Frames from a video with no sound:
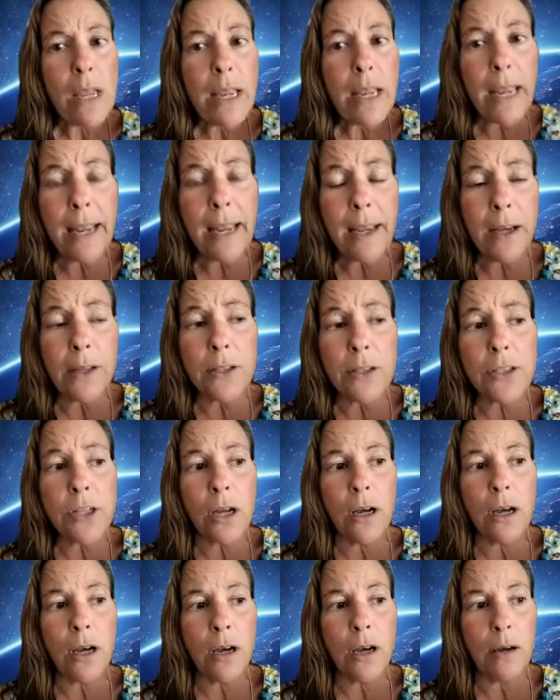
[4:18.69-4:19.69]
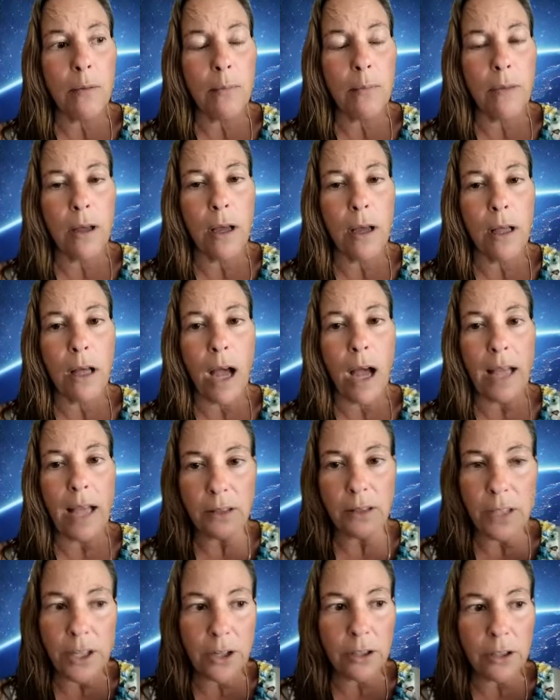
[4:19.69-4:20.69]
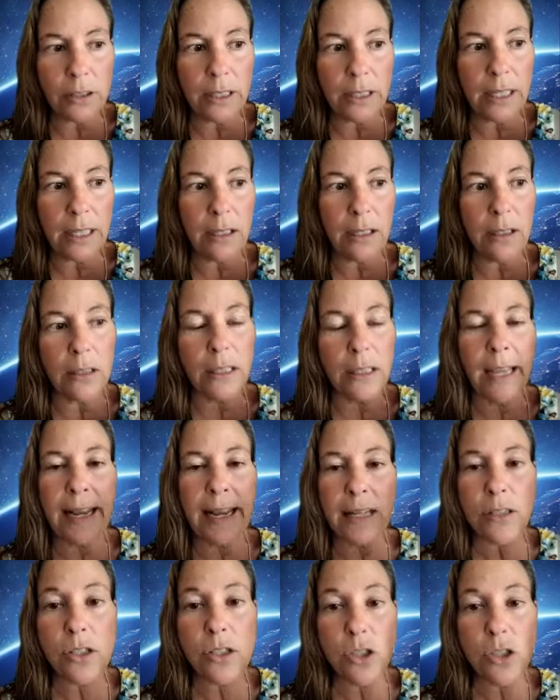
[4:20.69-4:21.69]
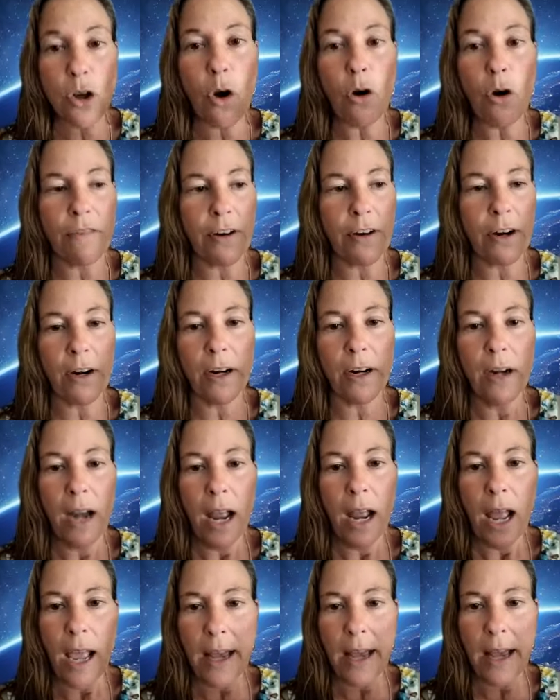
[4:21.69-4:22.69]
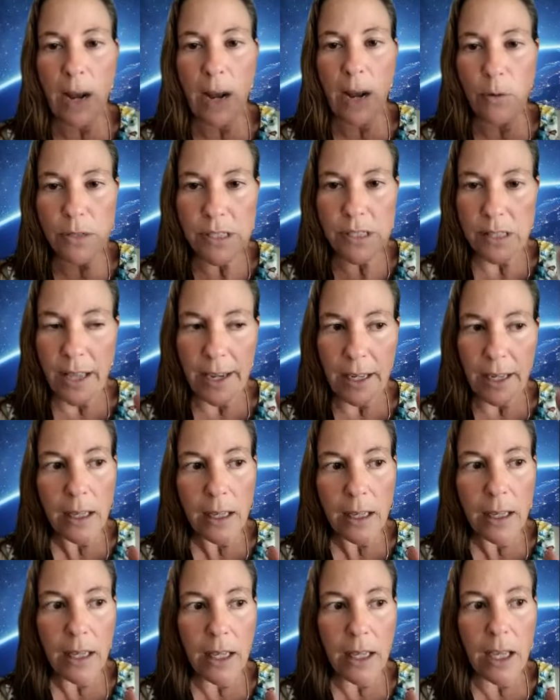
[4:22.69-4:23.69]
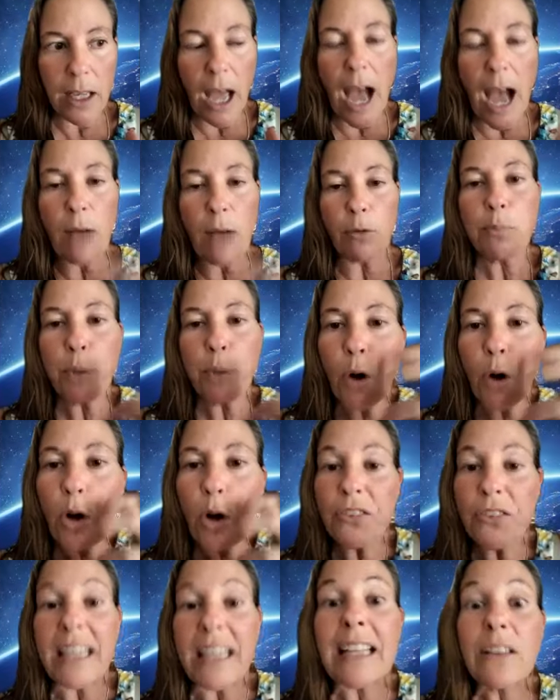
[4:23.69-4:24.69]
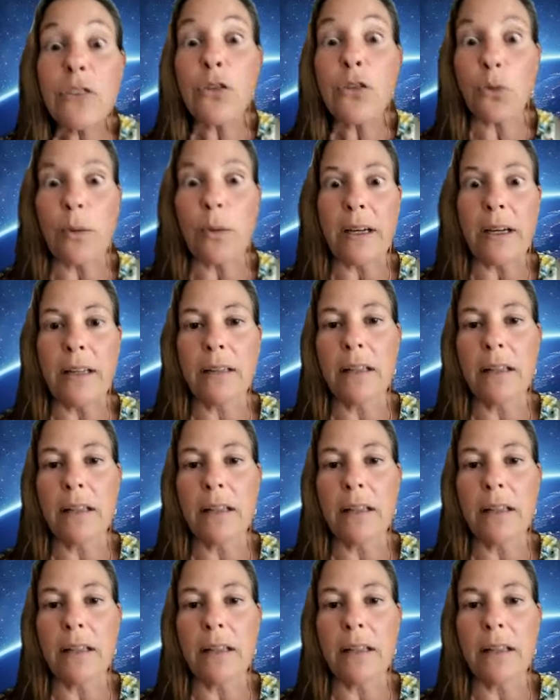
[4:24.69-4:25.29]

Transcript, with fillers: and um, I literally glanced over and I was like, I was pulled into it.